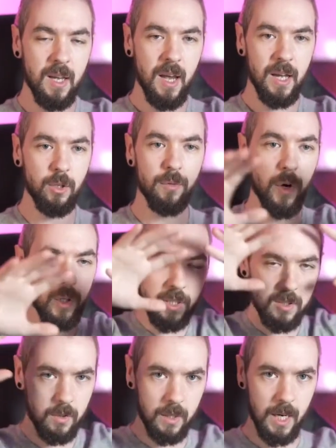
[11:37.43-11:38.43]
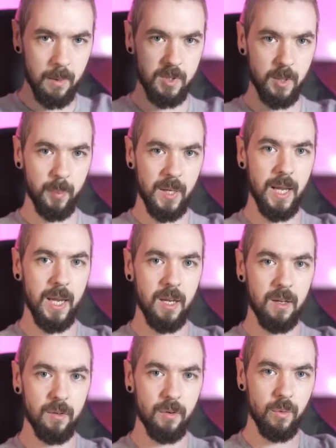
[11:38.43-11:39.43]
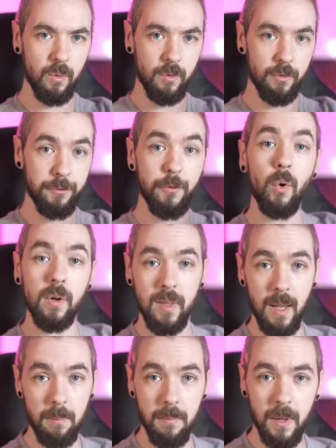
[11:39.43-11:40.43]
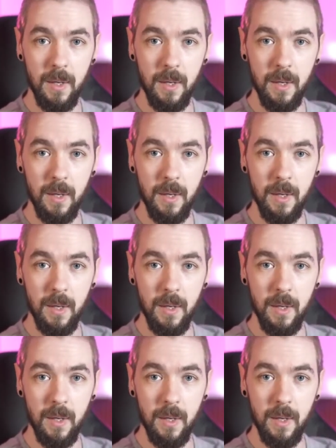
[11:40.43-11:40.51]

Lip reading: and you have all these other games to play for them.